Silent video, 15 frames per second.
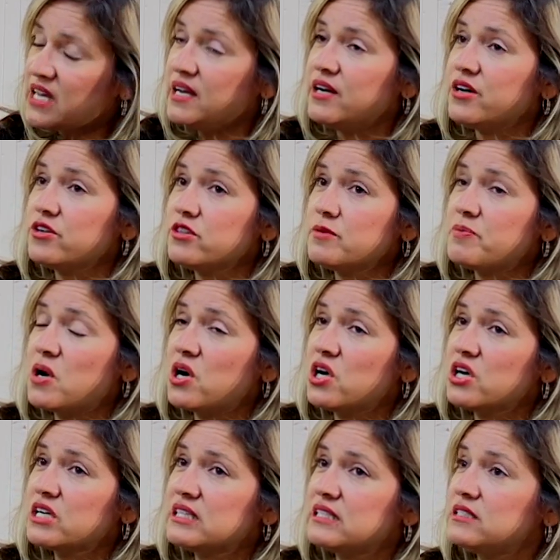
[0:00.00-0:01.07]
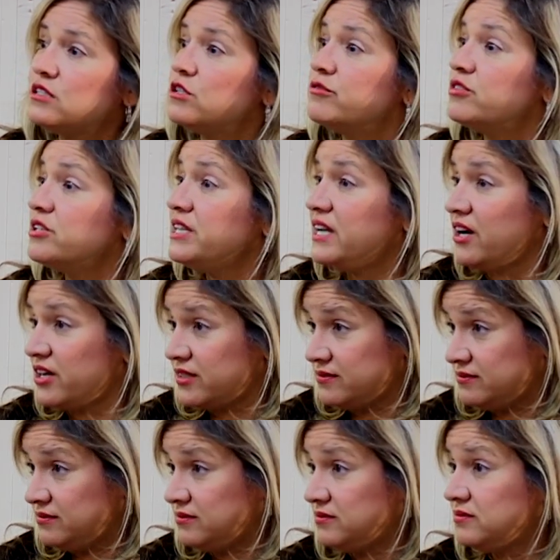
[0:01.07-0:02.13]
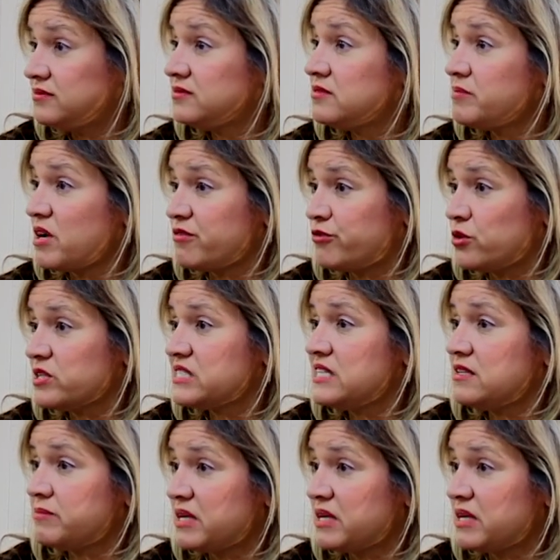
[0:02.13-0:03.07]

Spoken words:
Here at the park, a little over a year, about 14